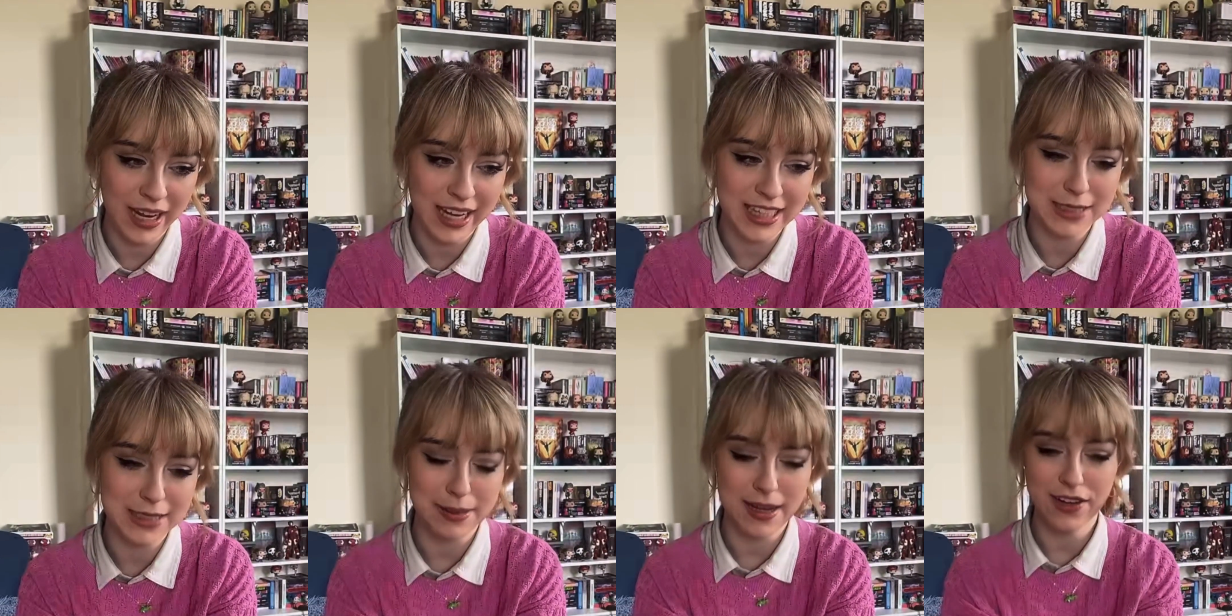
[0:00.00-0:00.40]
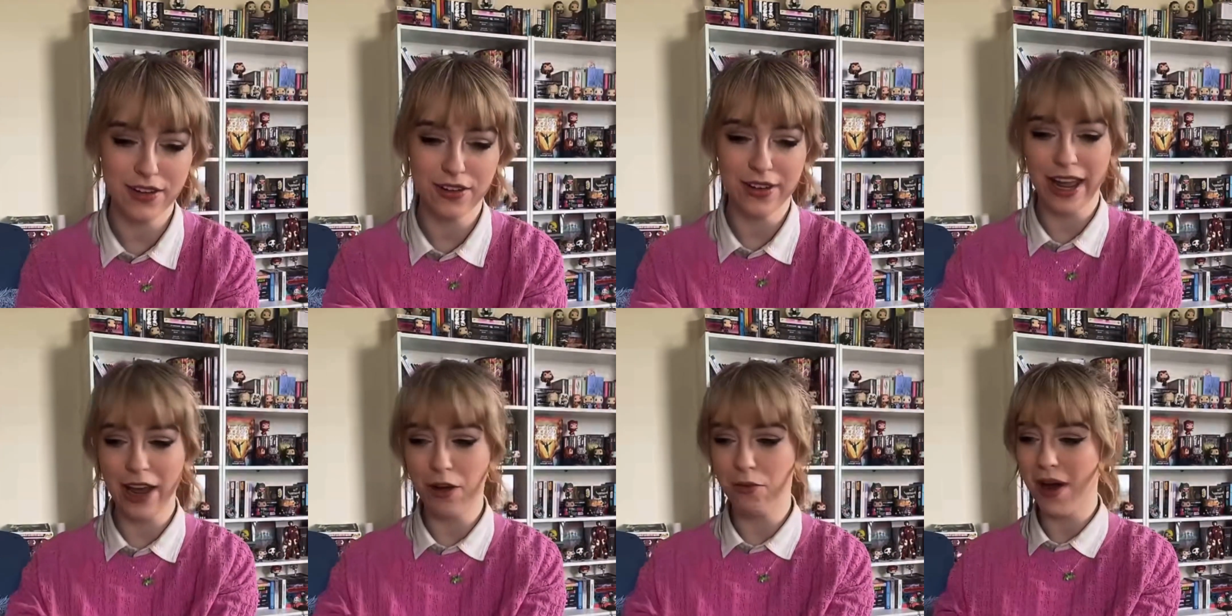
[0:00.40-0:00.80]
but like
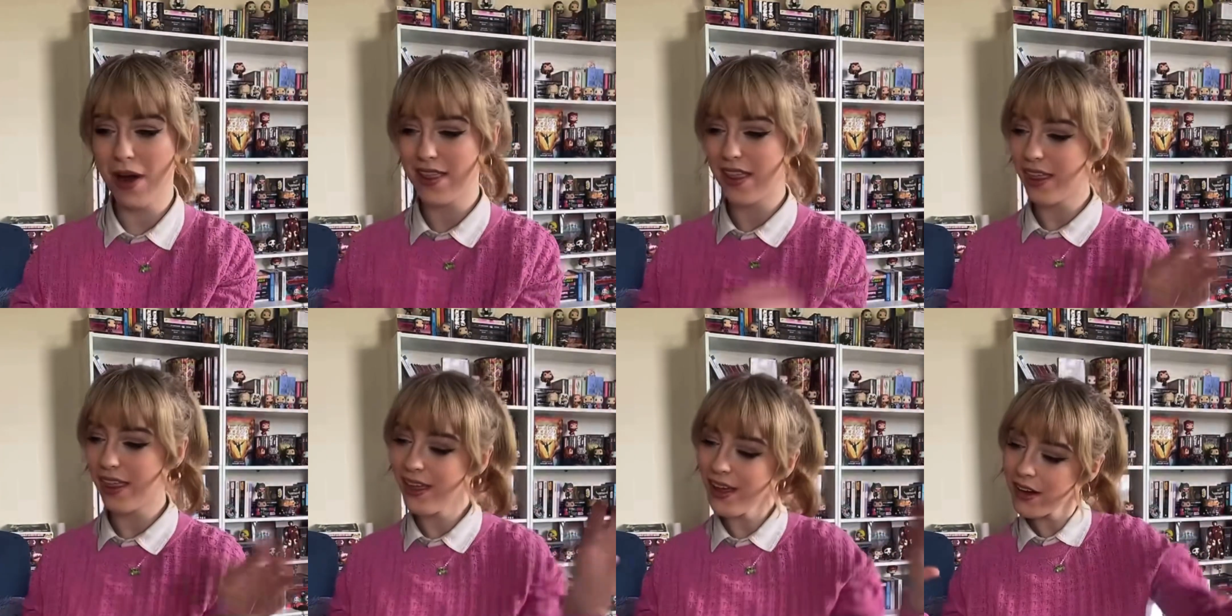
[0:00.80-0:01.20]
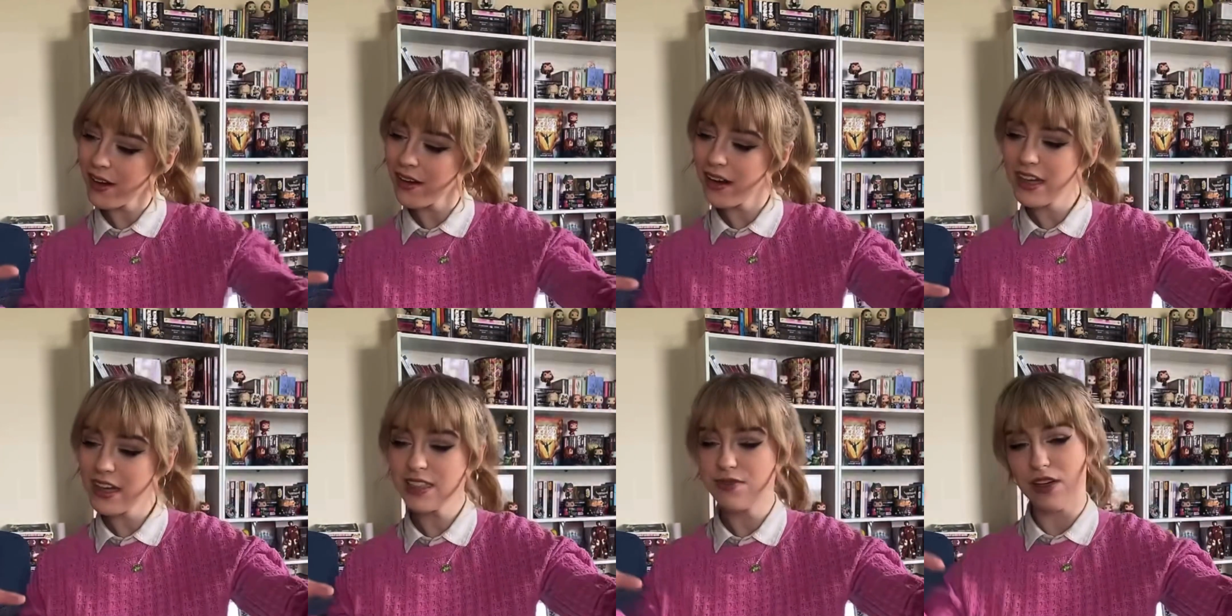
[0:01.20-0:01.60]
depending on like where the
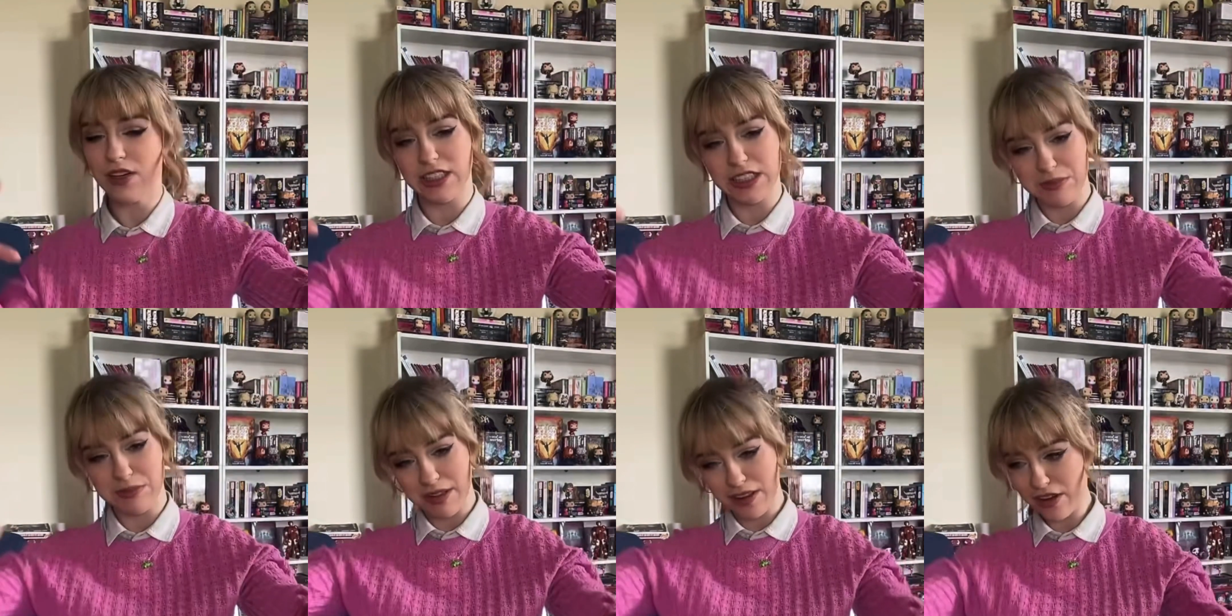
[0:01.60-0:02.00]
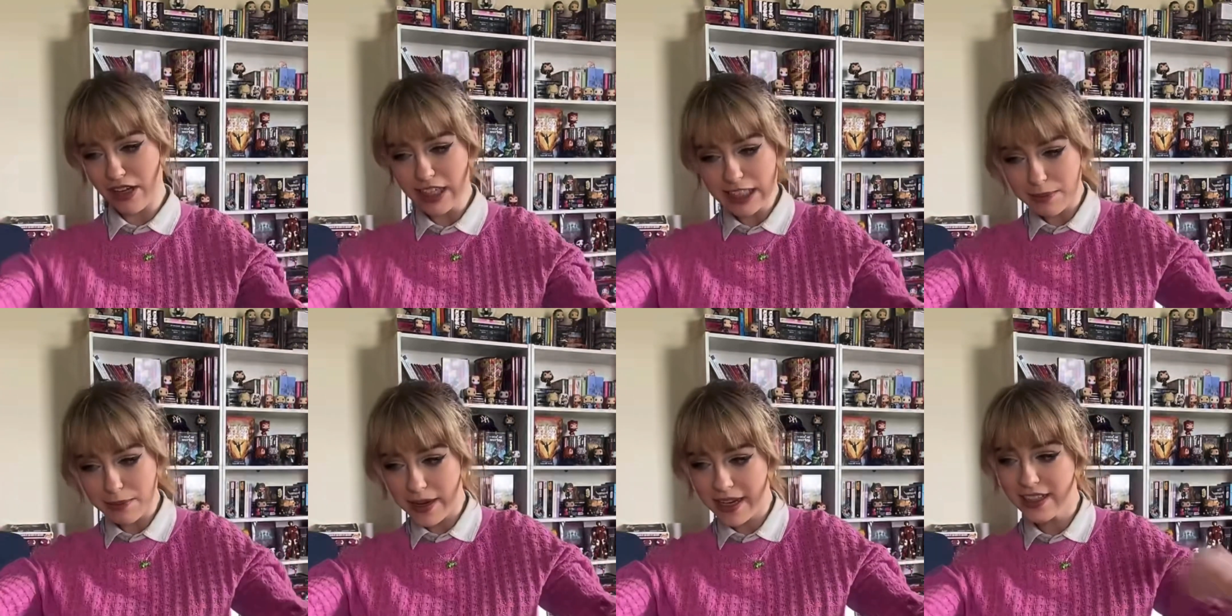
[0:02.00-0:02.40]
theater is versus where the
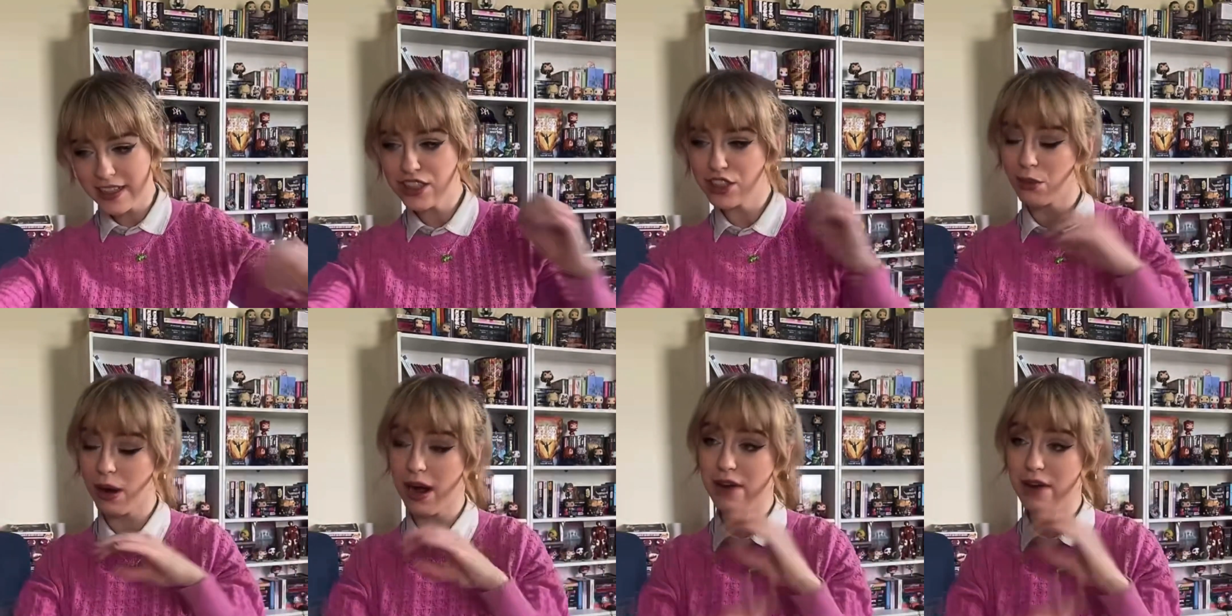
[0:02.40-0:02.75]
cosplay is,